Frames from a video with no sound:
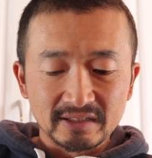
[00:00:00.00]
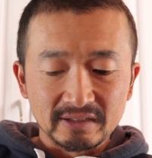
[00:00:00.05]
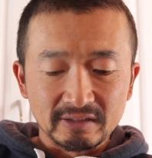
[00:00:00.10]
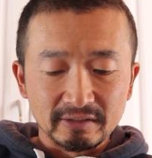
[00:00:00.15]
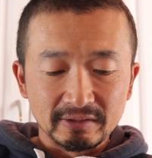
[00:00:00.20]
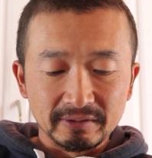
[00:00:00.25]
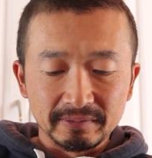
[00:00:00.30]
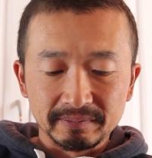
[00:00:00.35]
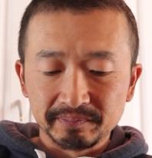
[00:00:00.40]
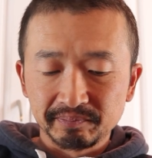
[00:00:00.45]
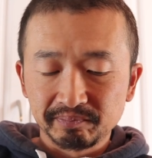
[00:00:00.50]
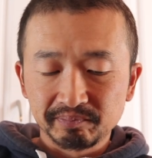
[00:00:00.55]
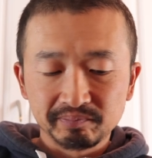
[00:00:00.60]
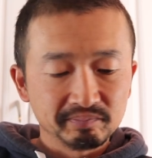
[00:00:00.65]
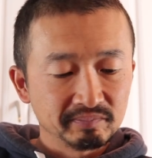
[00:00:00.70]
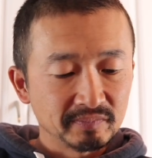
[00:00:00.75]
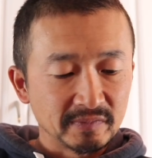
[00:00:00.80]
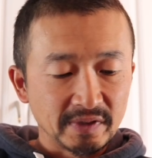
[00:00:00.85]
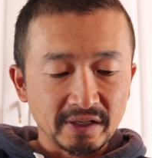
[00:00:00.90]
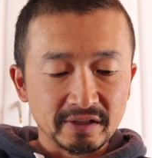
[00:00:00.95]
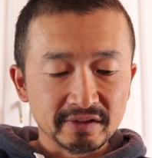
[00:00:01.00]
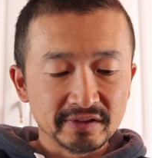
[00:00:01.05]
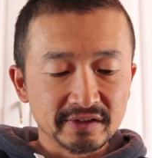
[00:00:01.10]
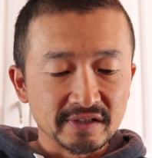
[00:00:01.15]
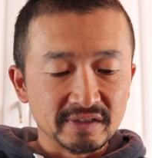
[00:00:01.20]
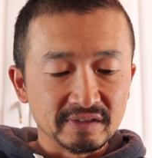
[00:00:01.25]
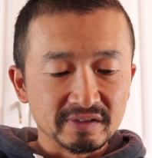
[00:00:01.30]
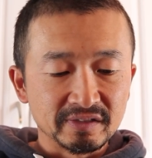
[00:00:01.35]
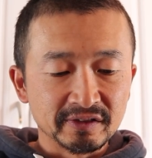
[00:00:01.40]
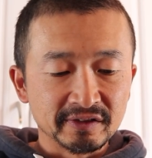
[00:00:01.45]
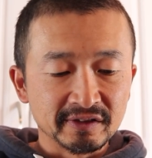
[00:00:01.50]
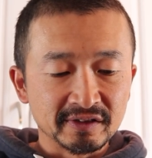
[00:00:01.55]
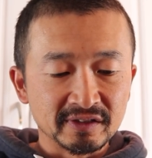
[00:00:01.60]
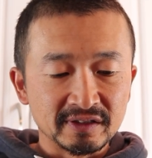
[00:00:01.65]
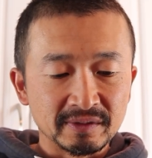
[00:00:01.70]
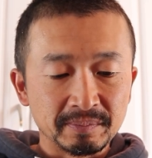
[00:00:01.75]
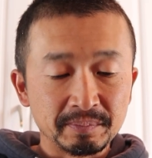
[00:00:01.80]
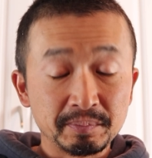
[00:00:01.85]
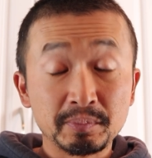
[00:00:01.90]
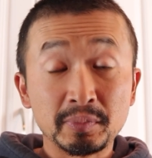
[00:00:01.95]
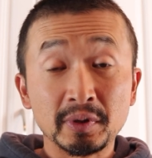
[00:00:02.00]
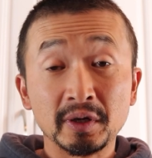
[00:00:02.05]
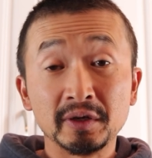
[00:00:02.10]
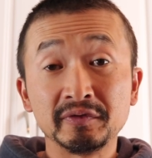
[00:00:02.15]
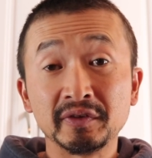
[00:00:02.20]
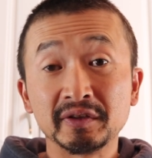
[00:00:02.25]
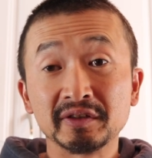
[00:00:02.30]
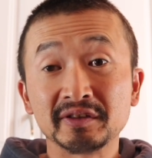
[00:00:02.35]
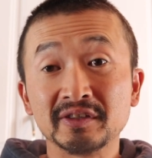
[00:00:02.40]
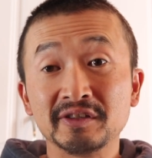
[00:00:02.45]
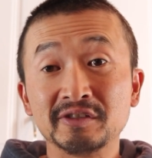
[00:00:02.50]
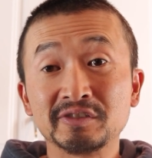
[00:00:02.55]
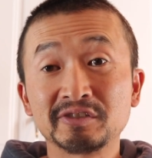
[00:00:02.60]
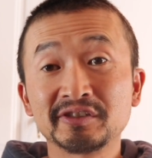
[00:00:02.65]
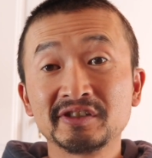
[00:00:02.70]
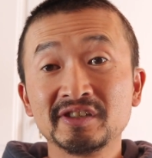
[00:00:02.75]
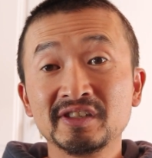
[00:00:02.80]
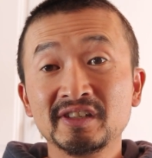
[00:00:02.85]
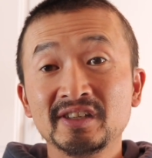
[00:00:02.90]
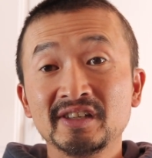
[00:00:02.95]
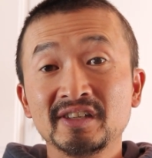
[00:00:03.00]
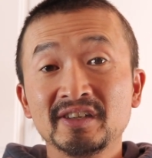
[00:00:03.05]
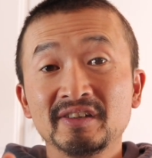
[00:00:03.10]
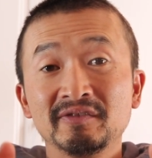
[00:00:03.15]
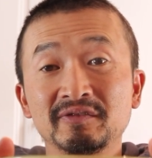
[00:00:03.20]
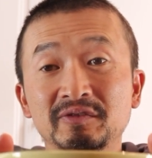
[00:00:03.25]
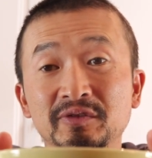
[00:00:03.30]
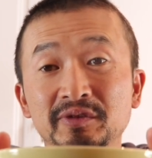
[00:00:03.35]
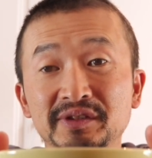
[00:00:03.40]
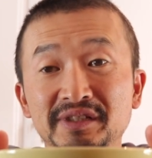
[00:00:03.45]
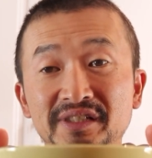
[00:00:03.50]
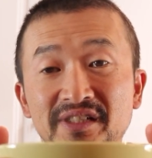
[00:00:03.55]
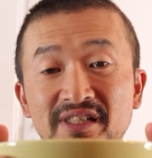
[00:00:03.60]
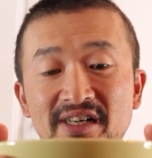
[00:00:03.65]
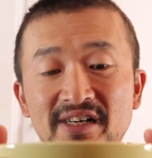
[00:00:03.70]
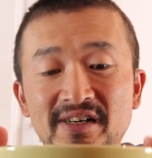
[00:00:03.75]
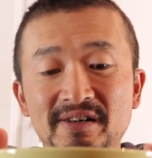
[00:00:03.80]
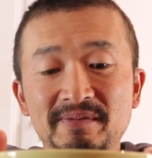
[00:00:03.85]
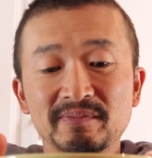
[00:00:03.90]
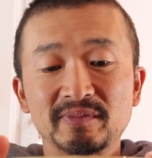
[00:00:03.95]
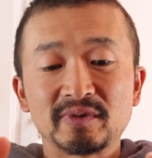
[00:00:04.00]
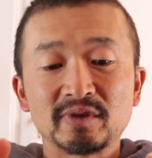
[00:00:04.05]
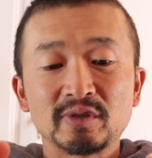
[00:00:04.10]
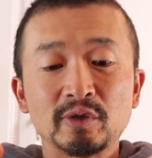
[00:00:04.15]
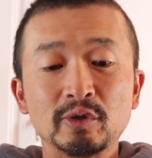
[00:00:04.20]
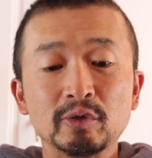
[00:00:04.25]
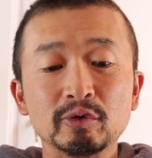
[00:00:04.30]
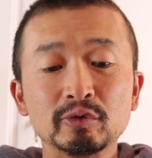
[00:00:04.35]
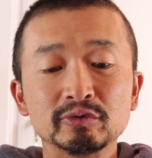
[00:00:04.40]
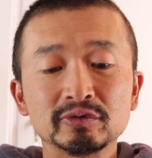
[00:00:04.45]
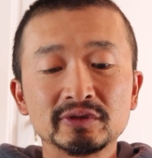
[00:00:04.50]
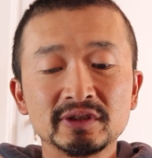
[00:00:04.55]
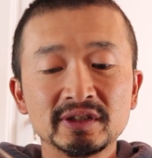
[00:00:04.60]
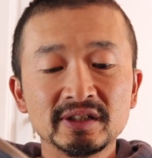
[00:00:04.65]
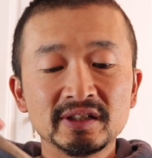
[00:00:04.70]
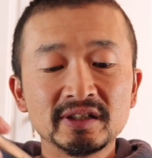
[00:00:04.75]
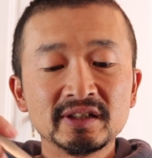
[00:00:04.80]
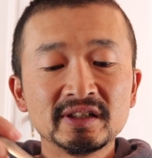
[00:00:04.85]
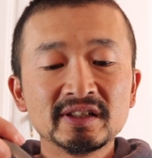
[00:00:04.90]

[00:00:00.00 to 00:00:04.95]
Like I say, this is a perfect dish for the cold,